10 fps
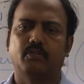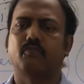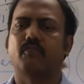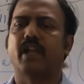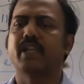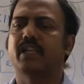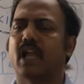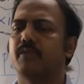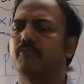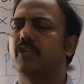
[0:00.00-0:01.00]
One
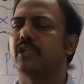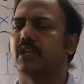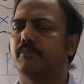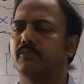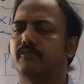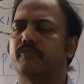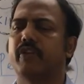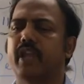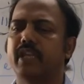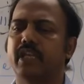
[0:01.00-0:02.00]
time will come
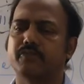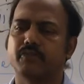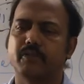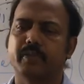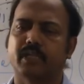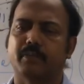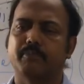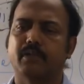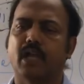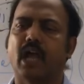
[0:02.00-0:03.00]
when it will become